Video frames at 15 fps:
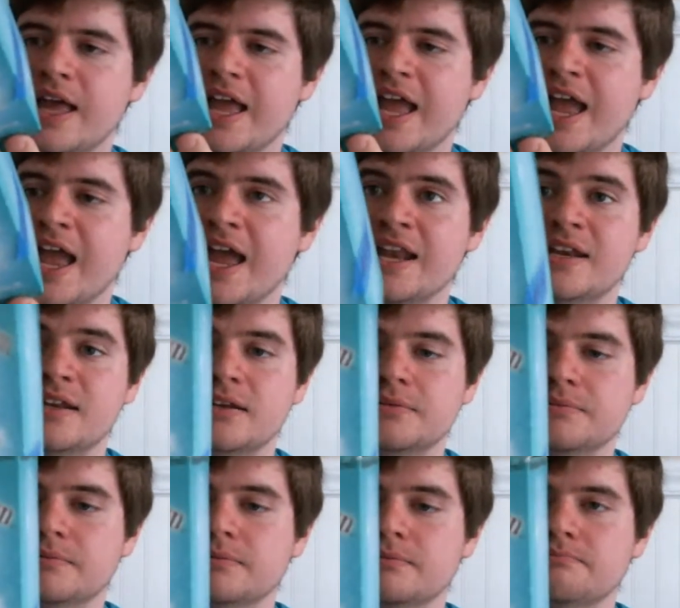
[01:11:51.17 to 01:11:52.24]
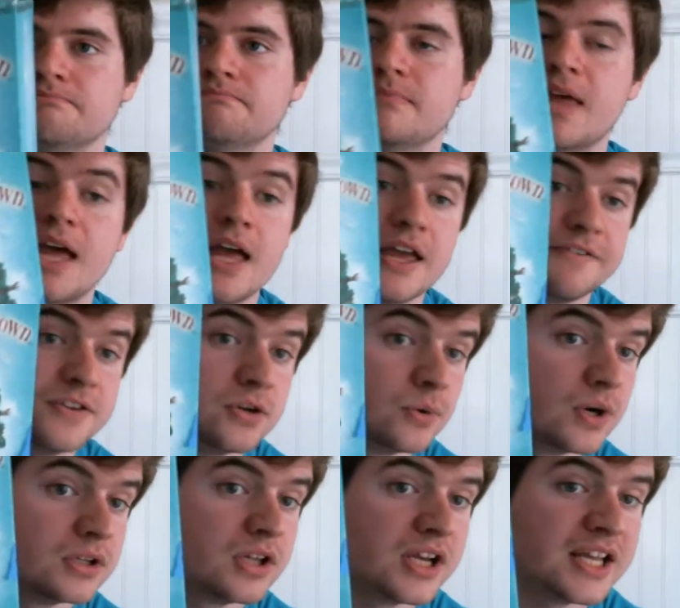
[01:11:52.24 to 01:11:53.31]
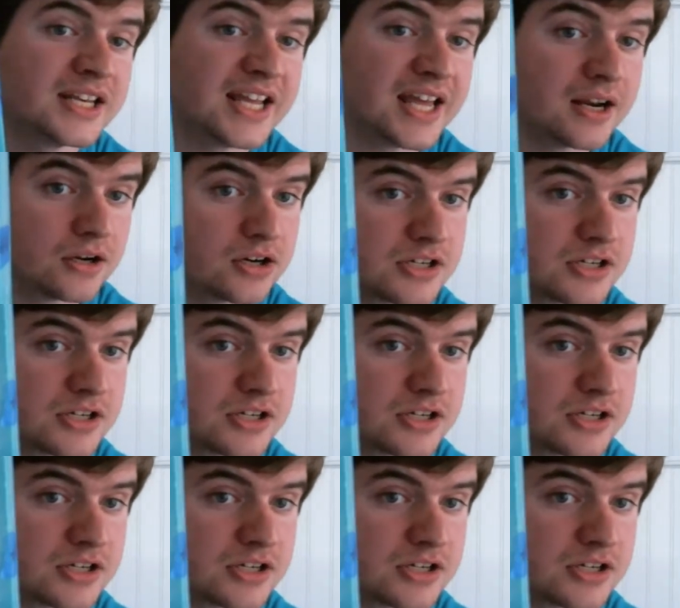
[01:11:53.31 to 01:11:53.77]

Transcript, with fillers: and if you are looking to get a